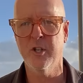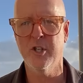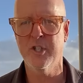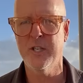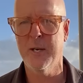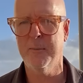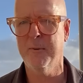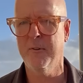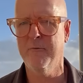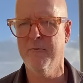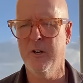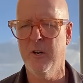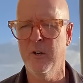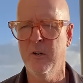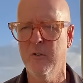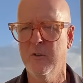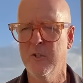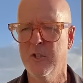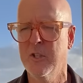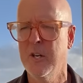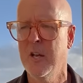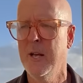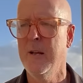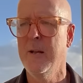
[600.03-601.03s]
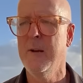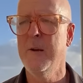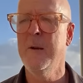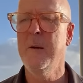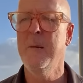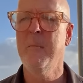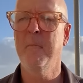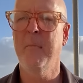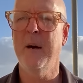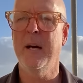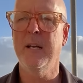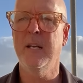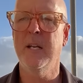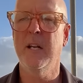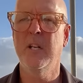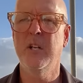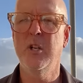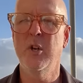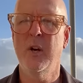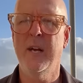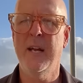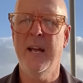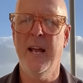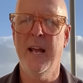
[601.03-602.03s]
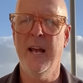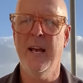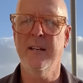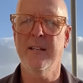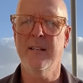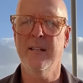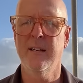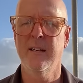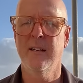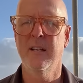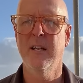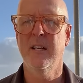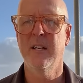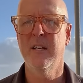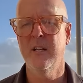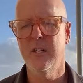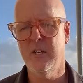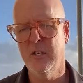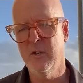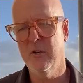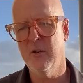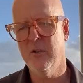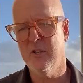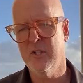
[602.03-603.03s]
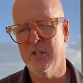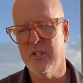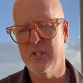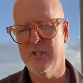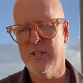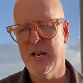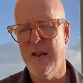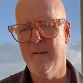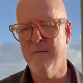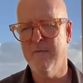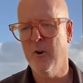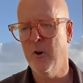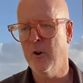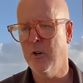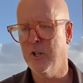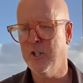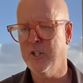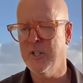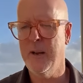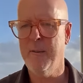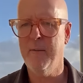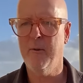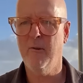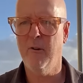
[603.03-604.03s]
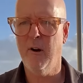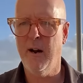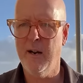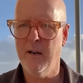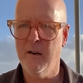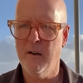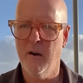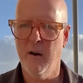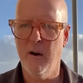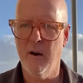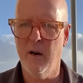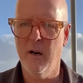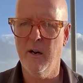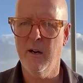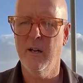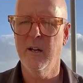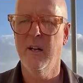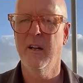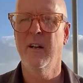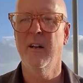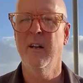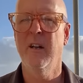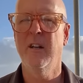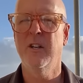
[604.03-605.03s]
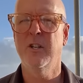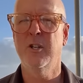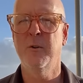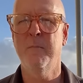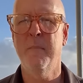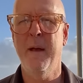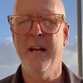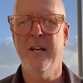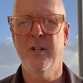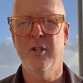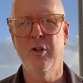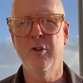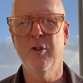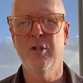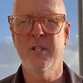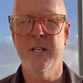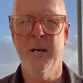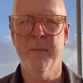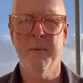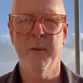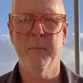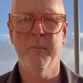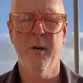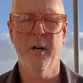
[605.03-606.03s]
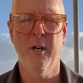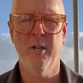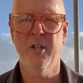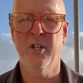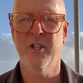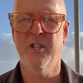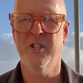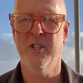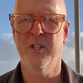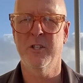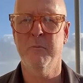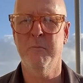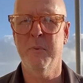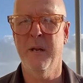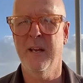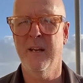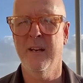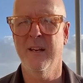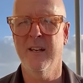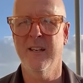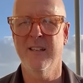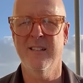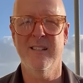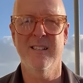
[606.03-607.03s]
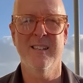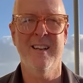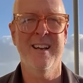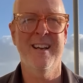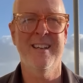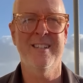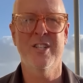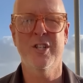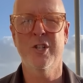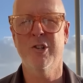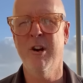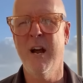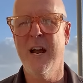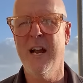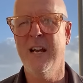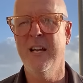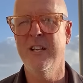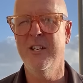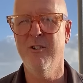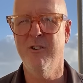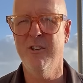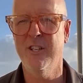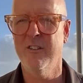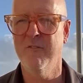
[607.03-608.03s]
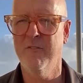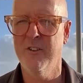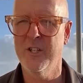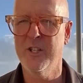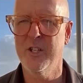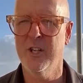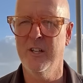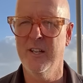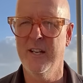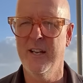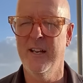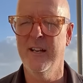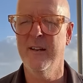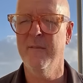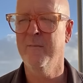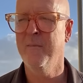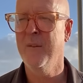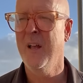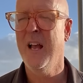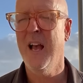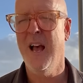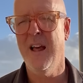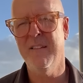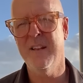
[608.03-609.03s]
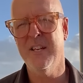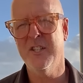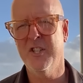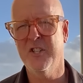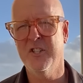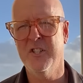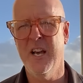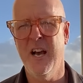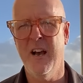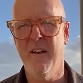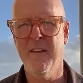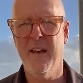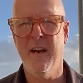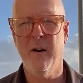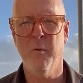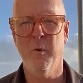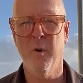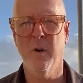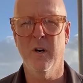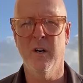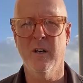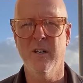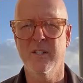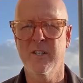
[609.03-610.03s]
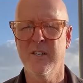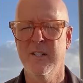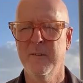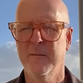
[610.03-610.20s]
separate phones, but you can't use the same phone or same credit card to make two separate purchases because it's tracking you individually and that's just how that works.